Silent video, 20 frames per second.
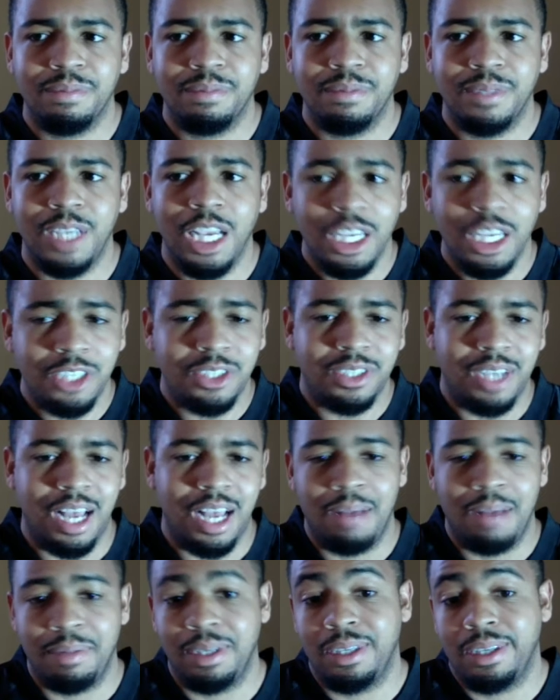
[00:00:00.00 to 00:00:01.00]

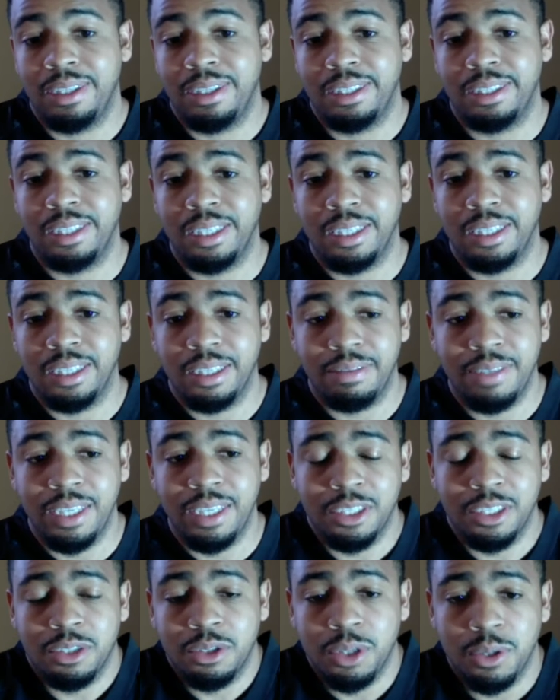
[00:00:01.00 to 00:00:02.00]
let's get, if he
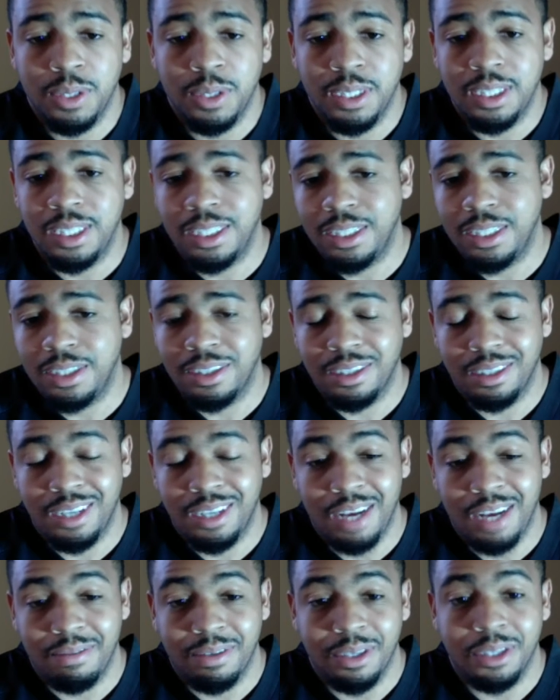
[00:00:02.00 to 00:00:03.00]
doesn't know it, then he's just
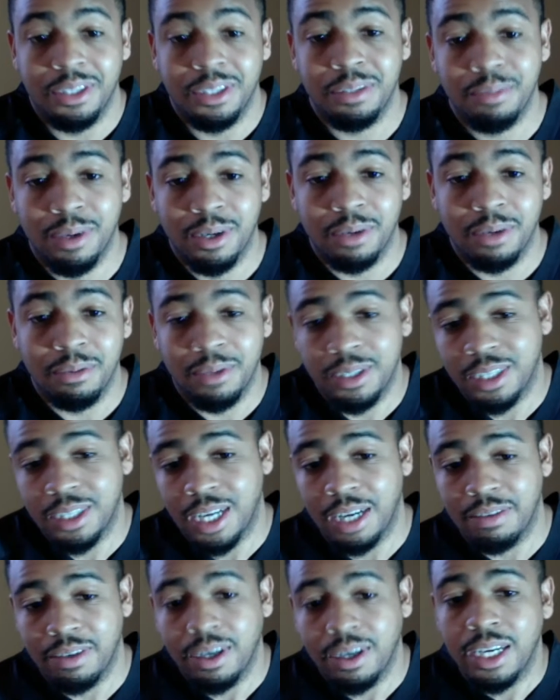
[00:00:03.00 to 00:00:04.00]
not very smart, which
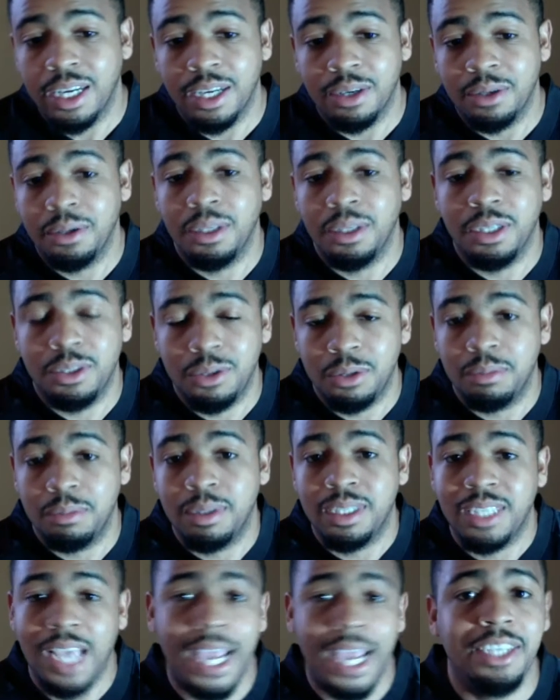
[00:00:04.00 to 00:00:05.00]
I've already alluded to. But
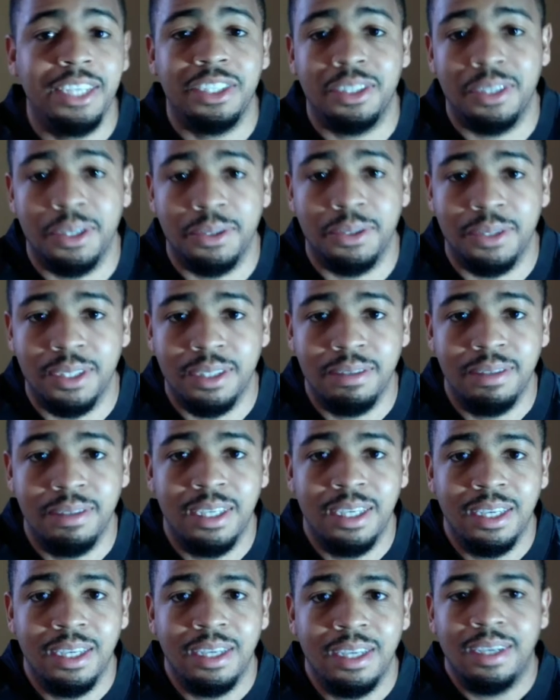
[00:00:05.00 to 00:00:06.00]
his agent knows it.
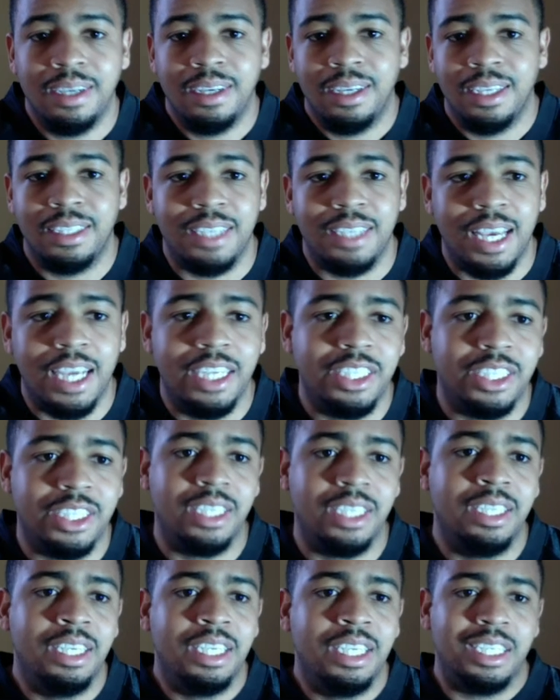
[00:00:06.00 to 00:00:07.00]
His
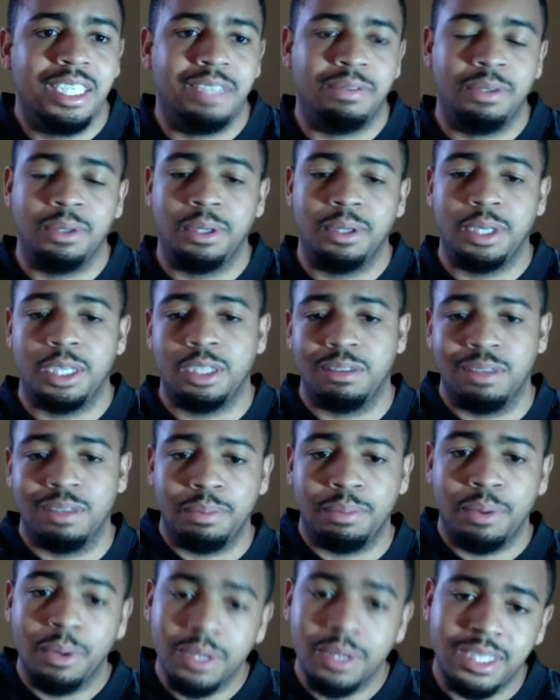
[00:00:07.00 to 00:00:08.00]
agent, if you look at the
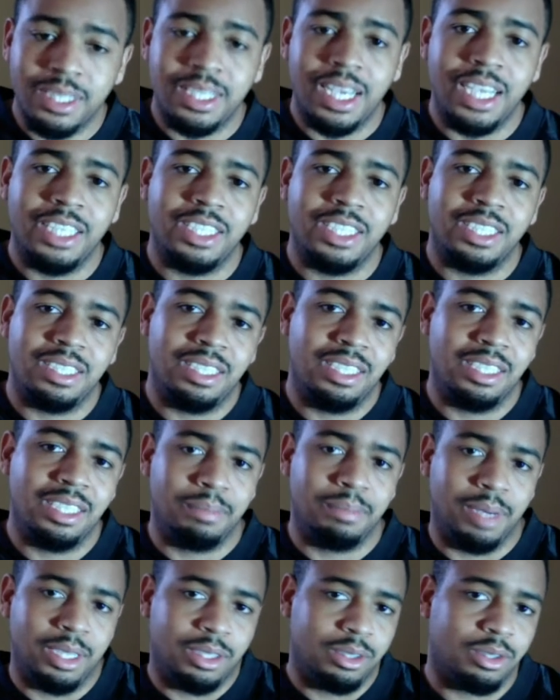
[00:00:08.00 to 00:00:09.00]
reports, his agent and his
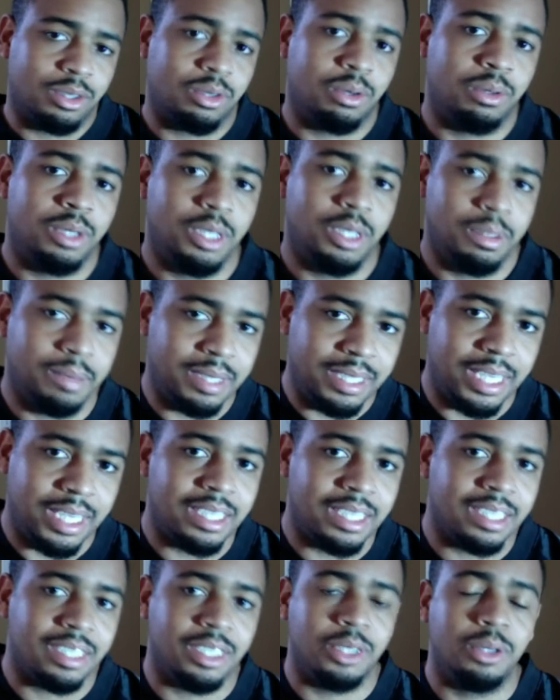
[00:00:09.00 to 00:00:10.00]
mother told him to take
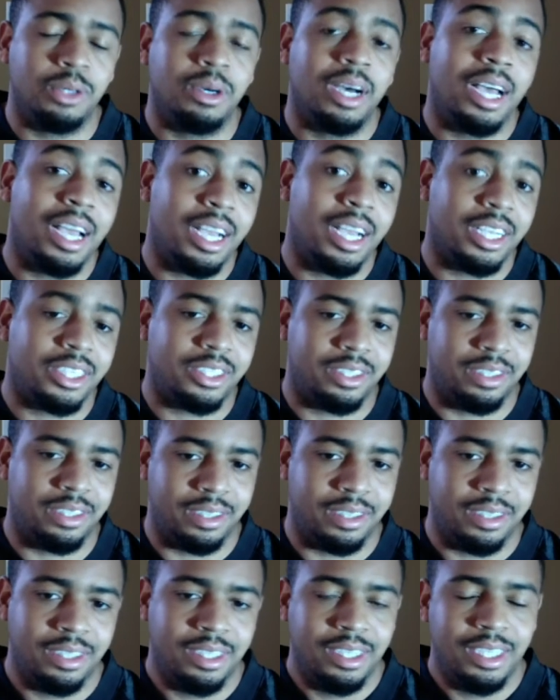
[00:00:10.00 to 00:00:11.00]
the deal last
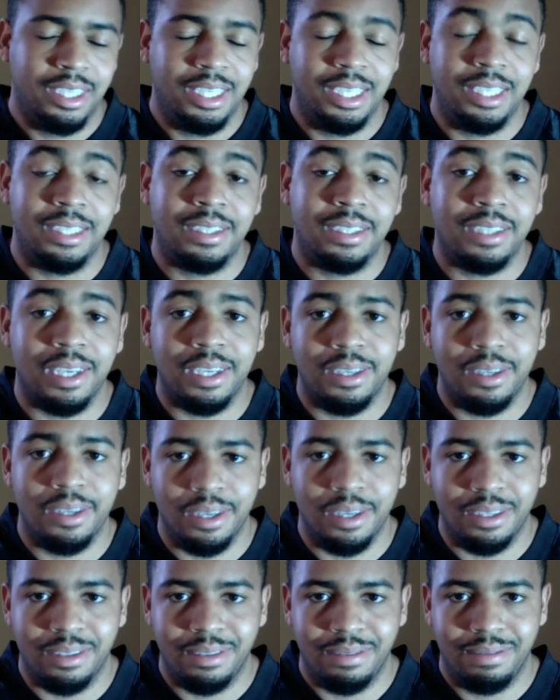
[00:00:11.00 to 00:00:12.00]
year. He said
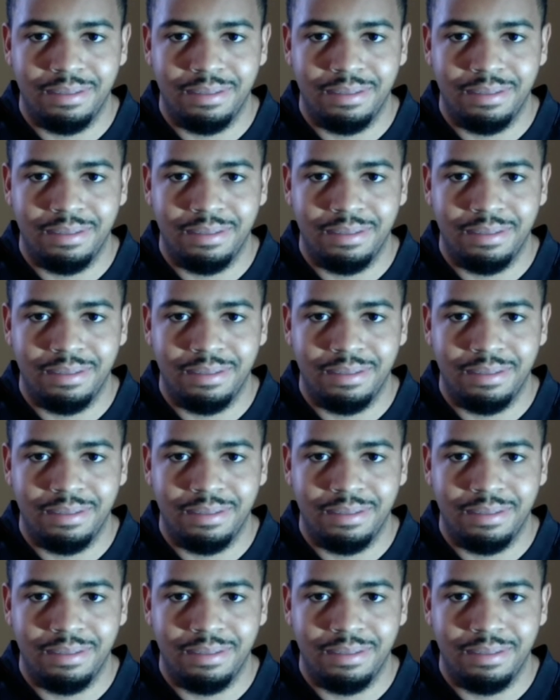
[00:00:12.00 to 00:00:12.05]
no.